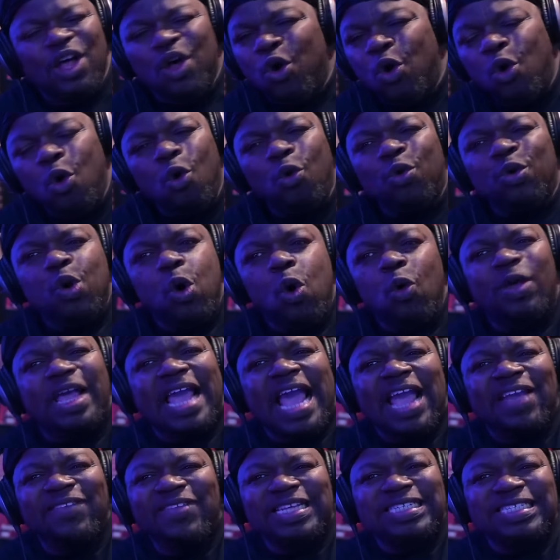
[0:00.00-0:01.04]
Who who
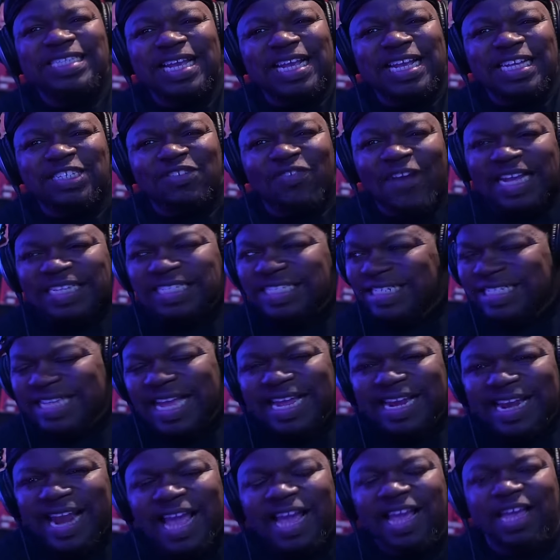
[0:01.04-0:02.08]
gave these niggas rights to say
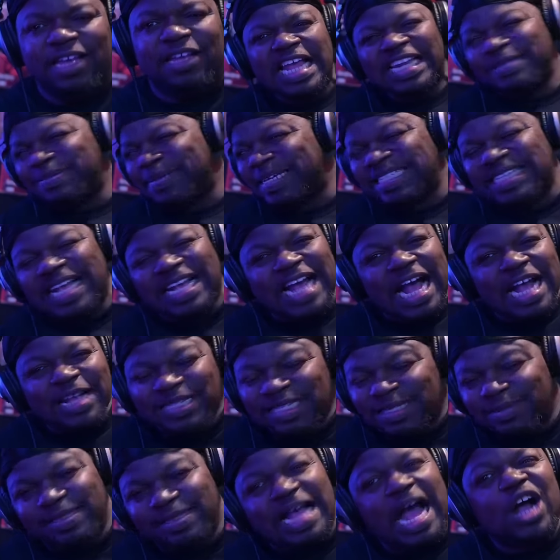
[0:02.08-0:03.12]
nigga? because I,
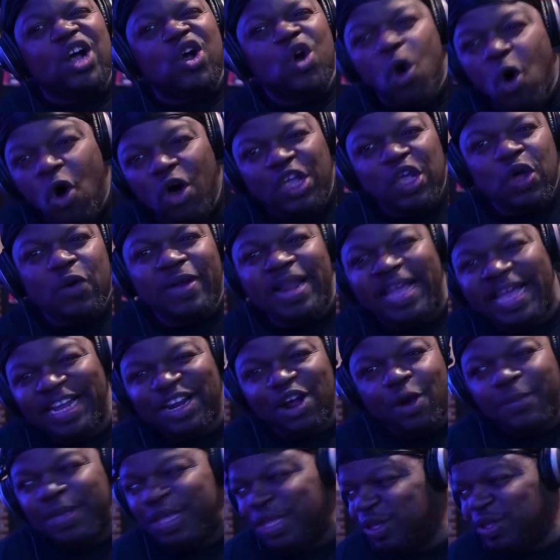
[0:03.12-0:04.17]
I call you a nigga
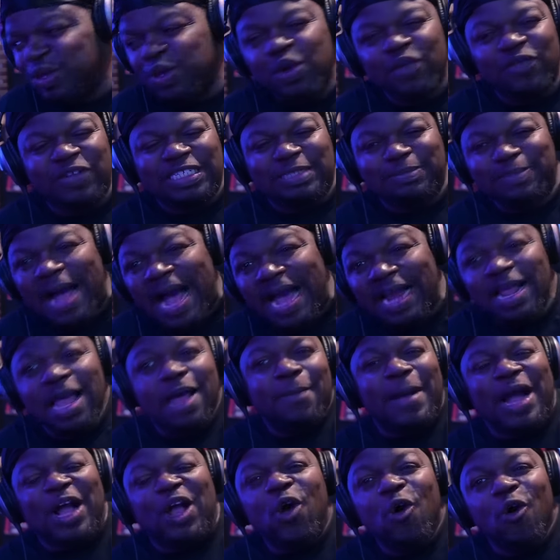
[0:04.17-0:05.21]
don't mean you can respond
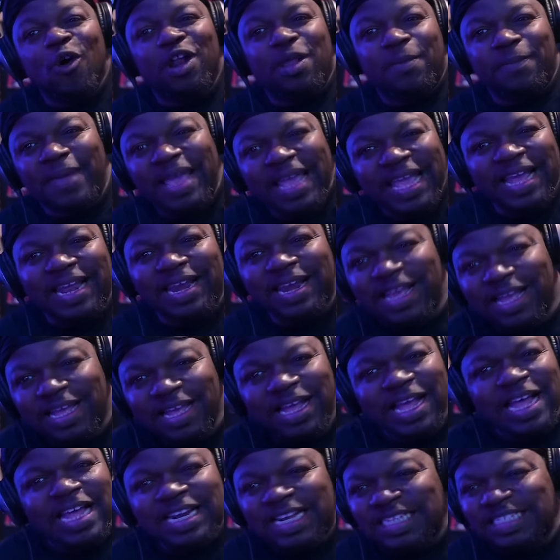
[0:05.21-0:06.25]
by calling me a nigga.
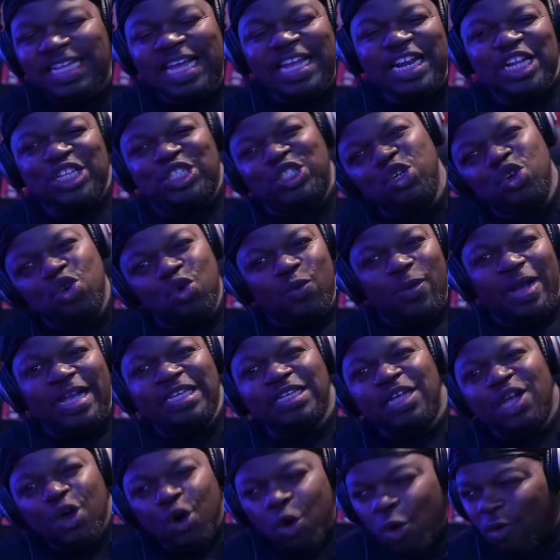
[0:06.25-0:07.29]
This ain't a two ways.
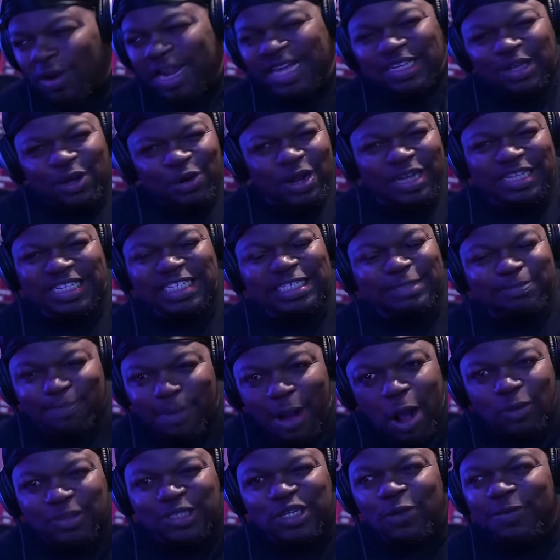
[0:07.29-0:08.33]
Who let who let these
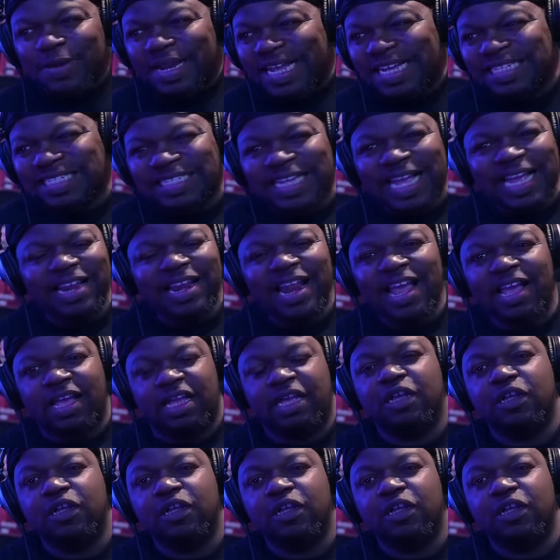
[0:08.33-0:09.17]
bozo niggas say nigga?